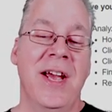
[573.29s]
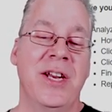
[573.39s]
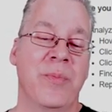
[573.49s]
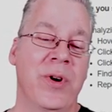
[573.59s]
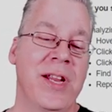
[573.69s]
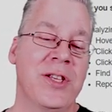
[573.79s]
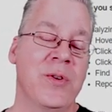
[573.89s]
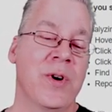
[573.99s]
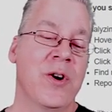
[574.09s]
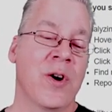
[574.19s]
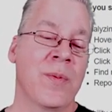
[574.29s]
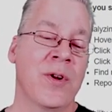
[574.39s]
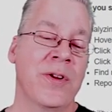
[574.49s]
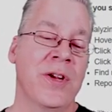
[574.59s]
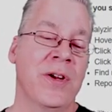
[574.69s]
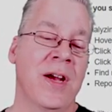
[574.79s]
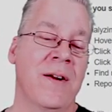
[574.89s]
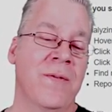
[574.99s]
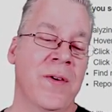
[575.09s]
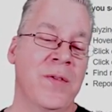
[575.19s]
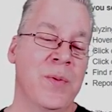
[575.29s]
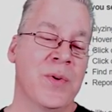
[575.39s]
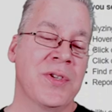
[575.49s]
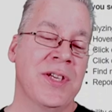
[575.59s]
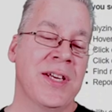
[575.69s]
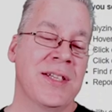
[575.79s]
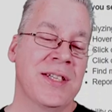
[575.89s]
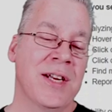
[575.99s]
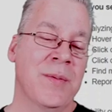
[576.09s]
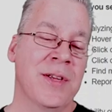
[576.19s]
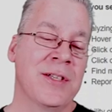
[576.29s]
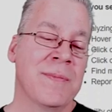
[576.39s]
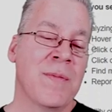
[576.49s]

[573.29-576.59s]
and you breed it to a normal, you'll get 50% cinnamons,